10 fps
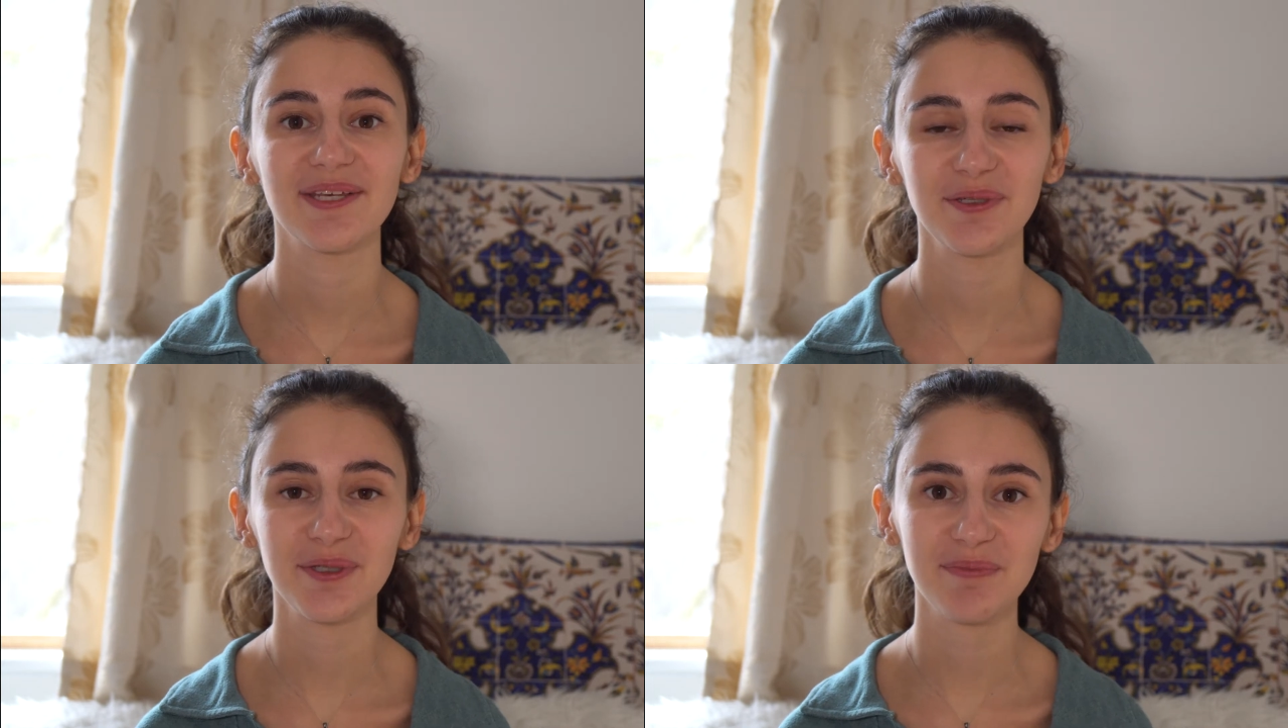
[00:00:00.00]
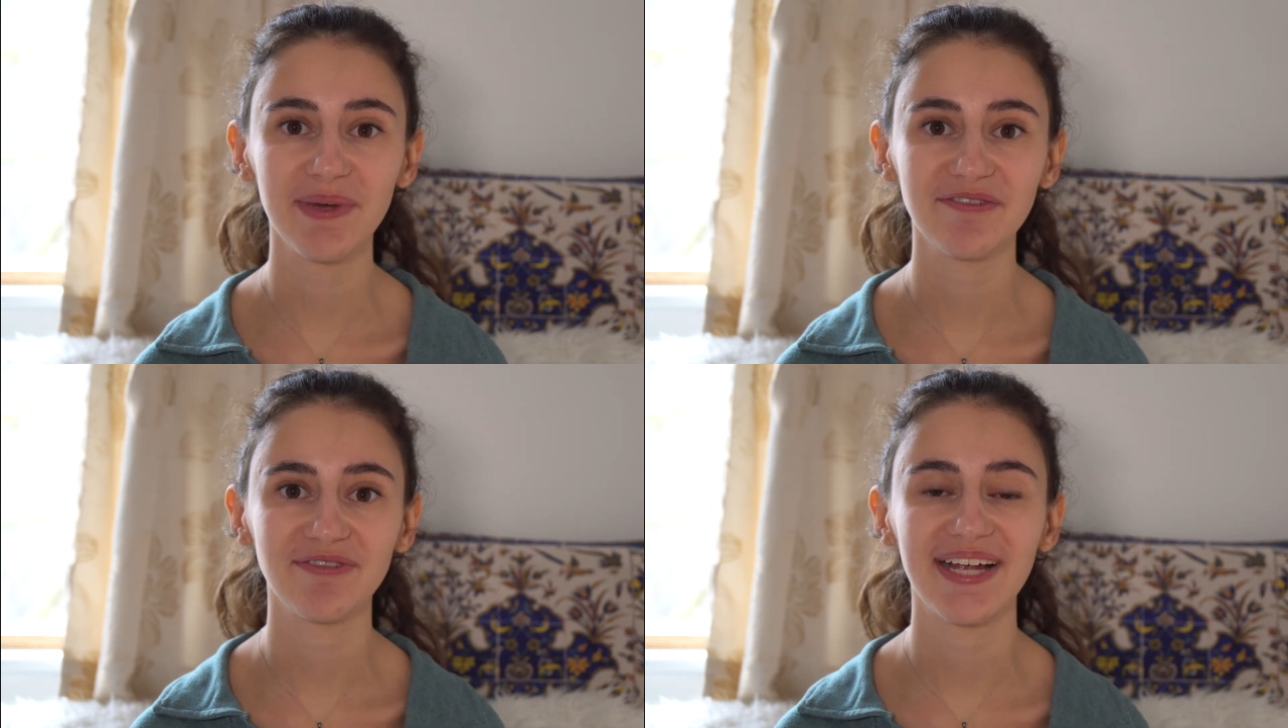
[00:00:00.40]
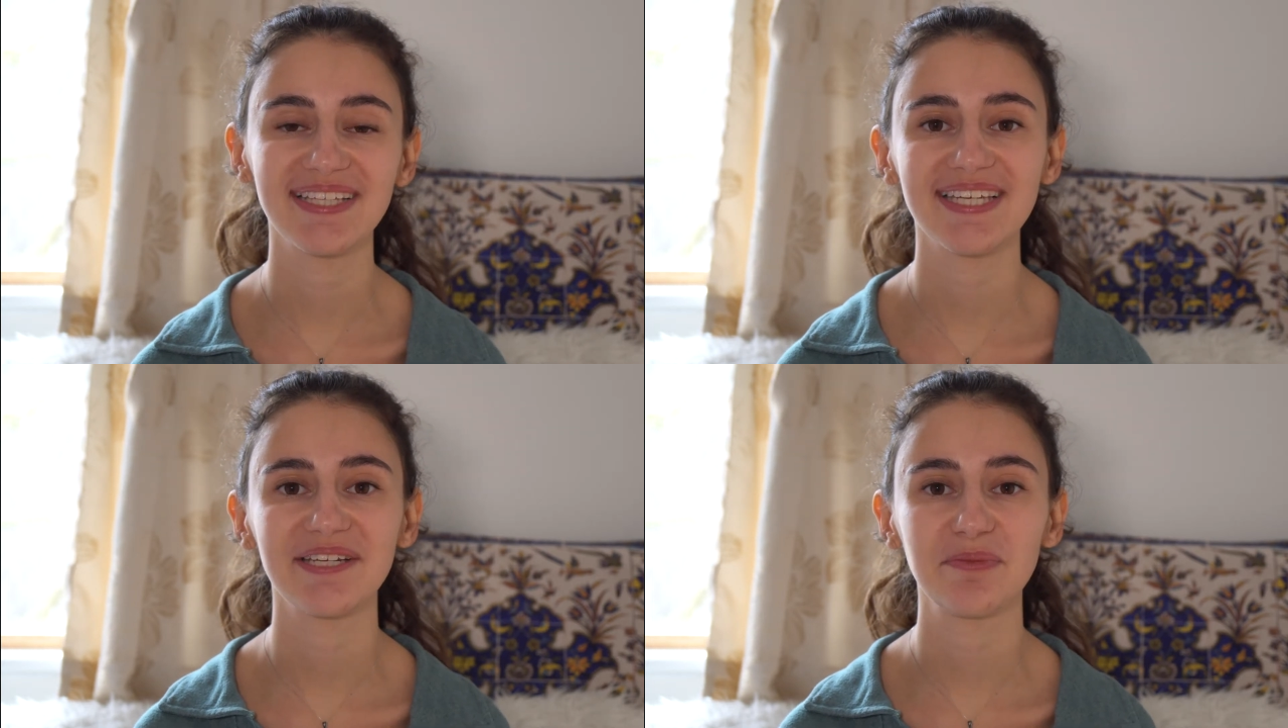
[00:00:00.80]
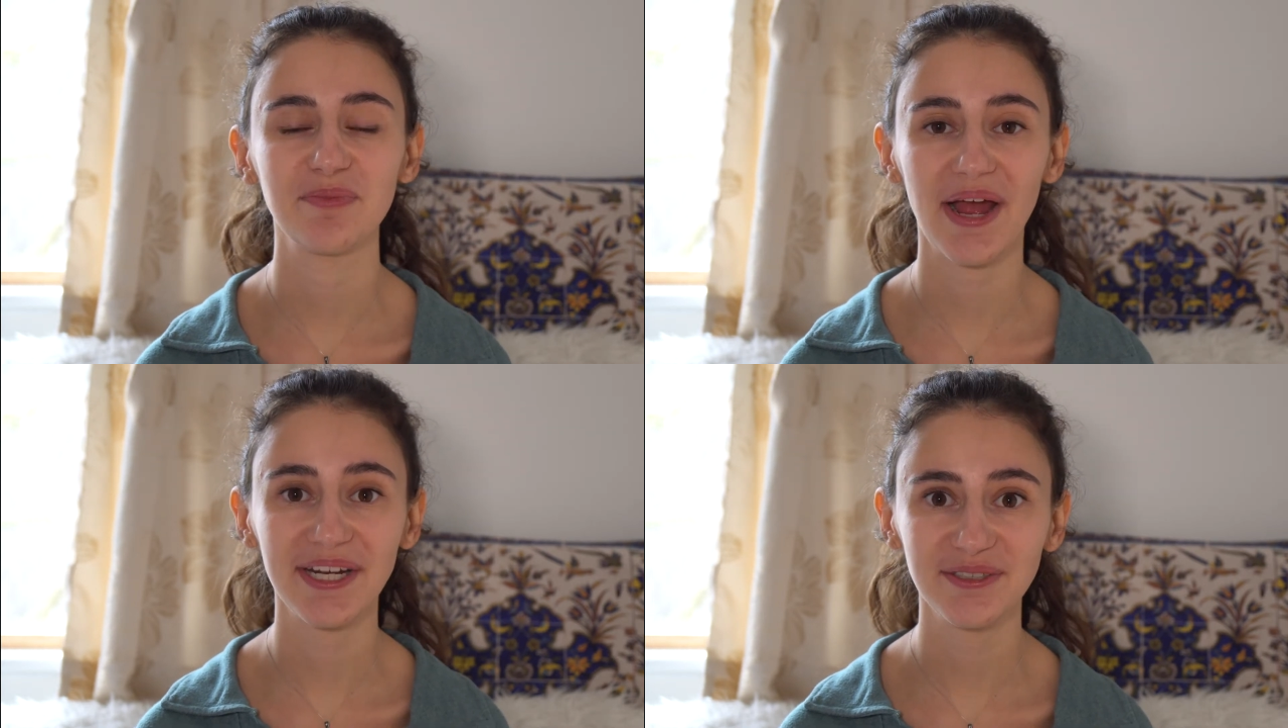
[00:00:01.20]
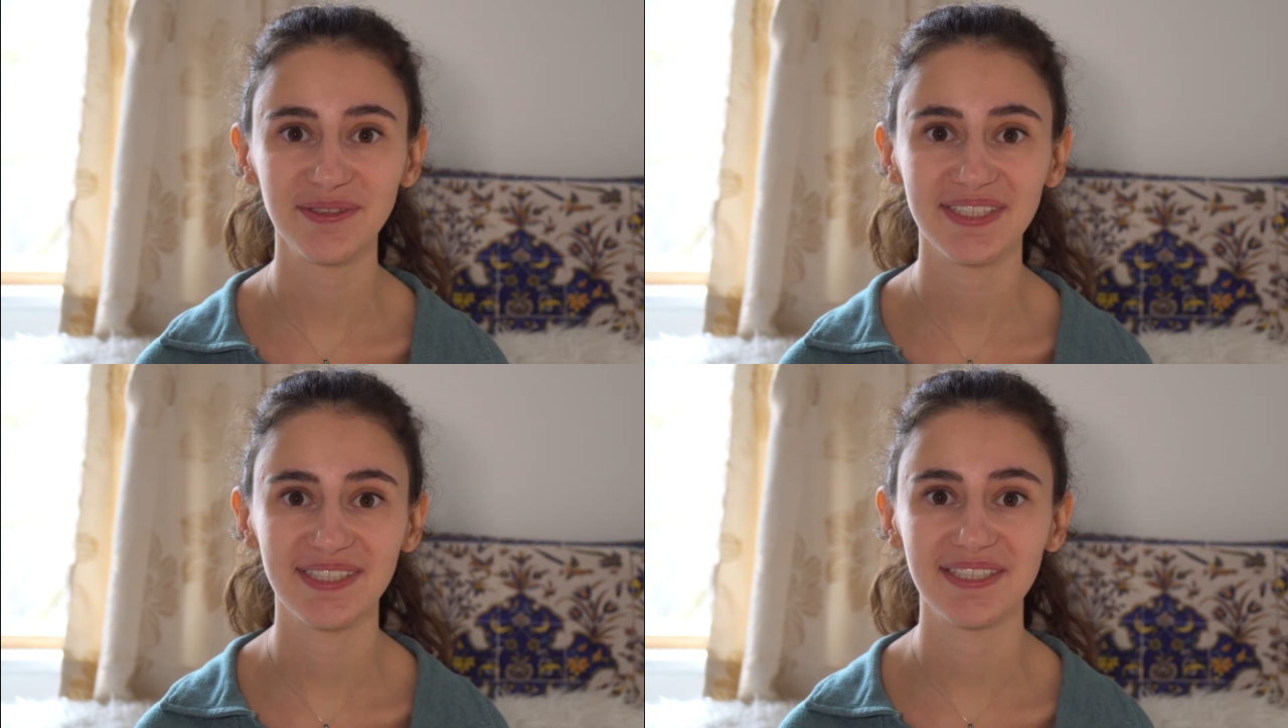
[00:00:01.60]
that you can make friends in a brand new
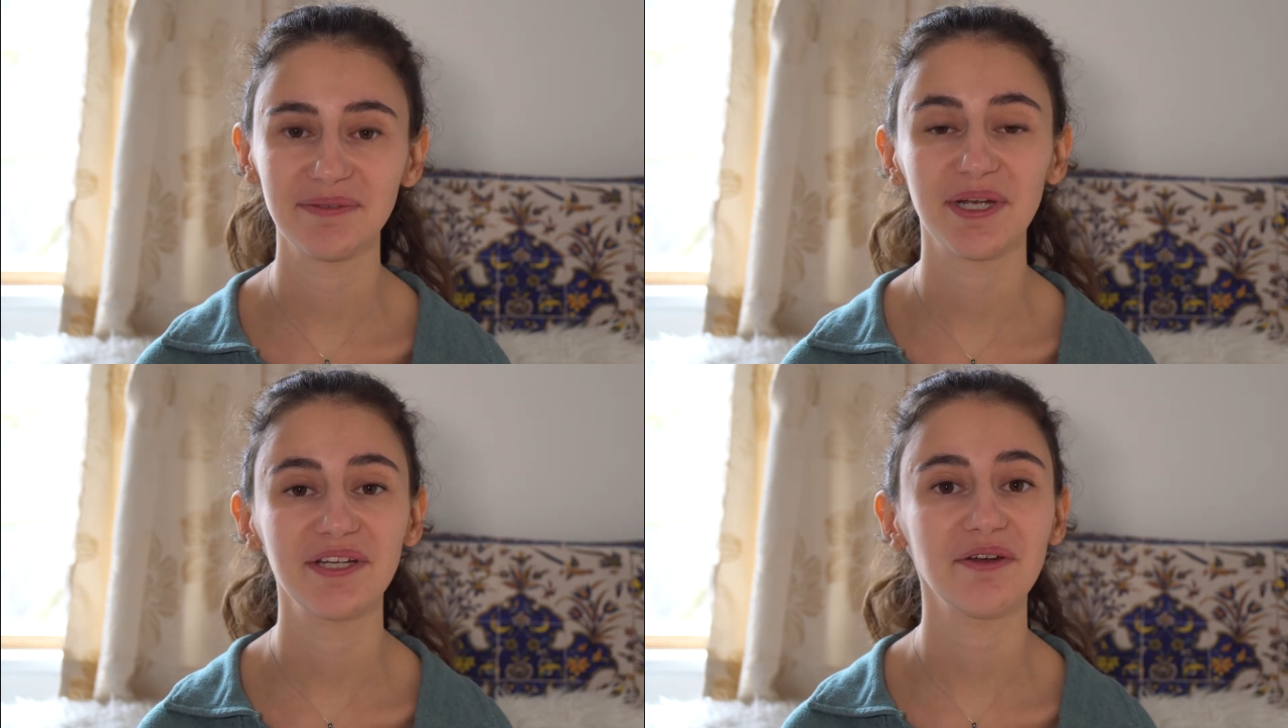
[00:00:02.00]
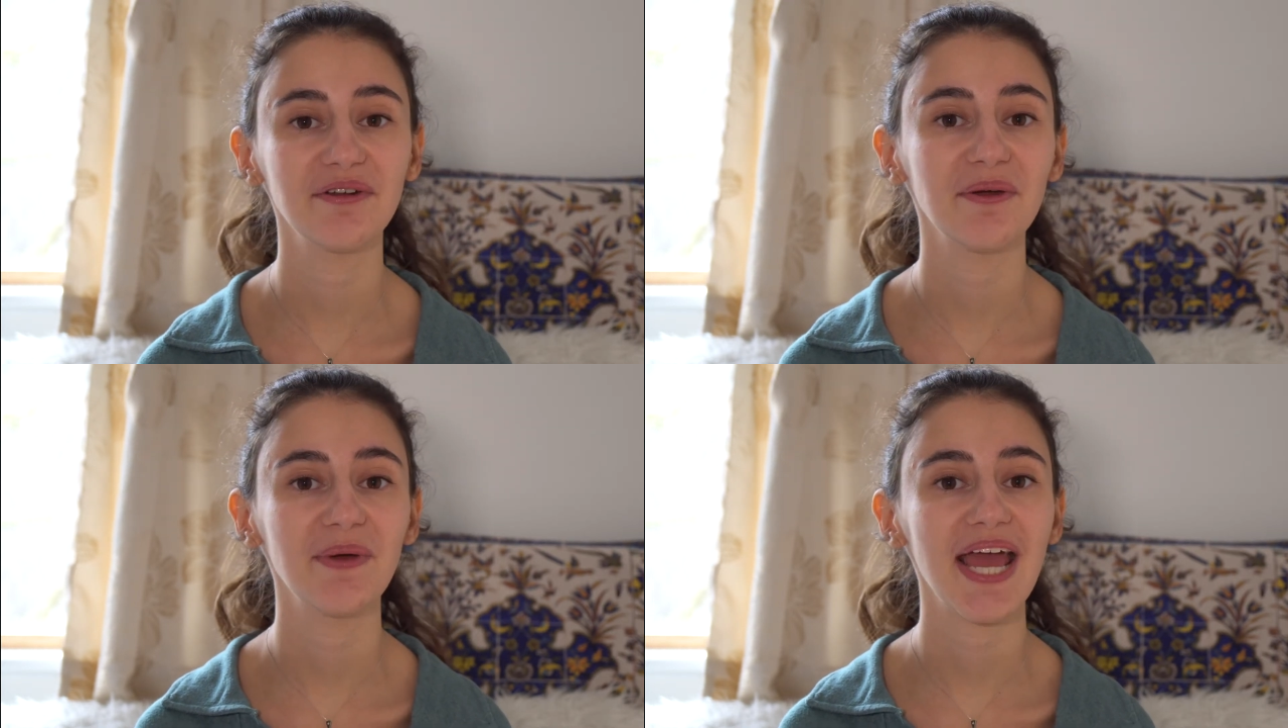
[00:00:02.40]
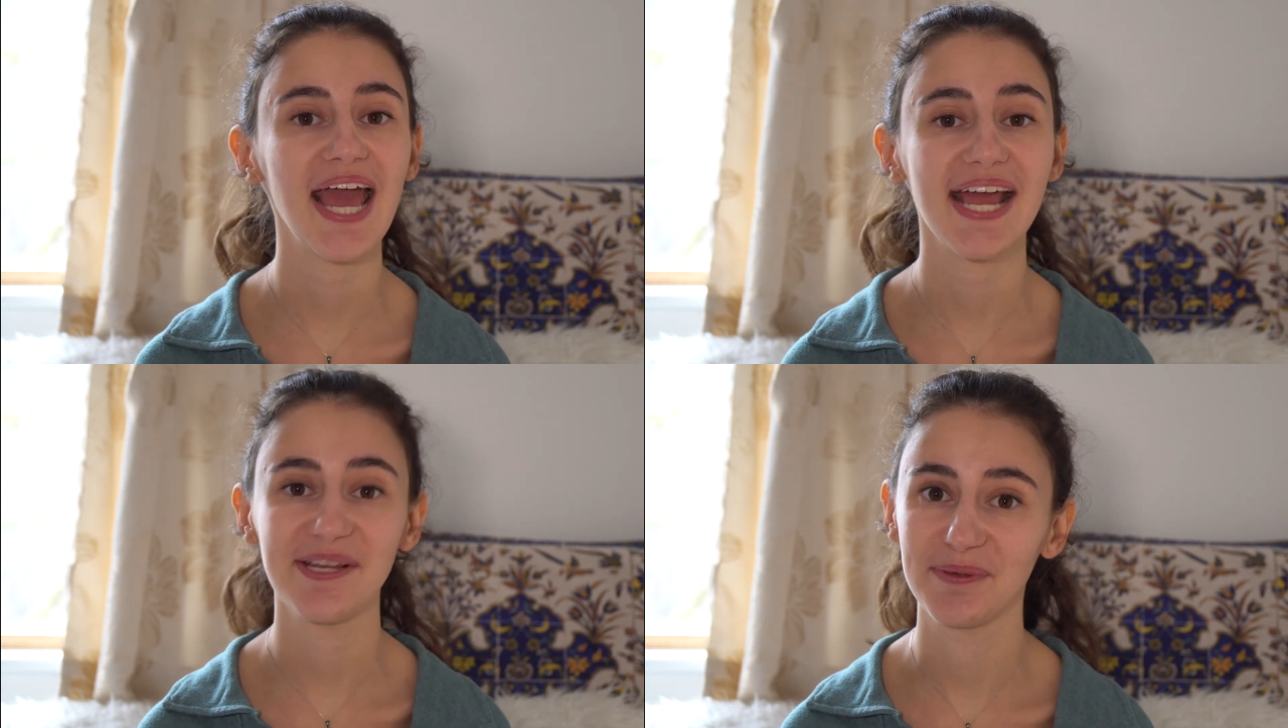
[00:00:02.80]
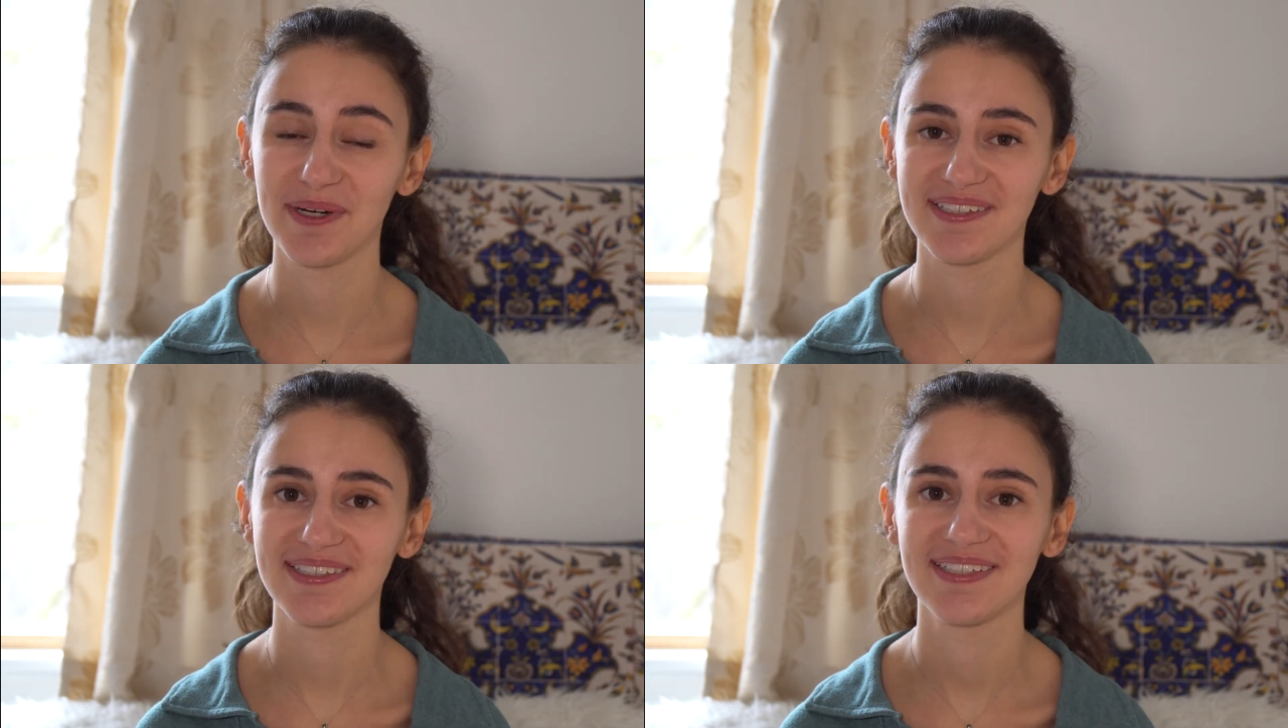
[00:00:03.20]
city where you don't know anyone.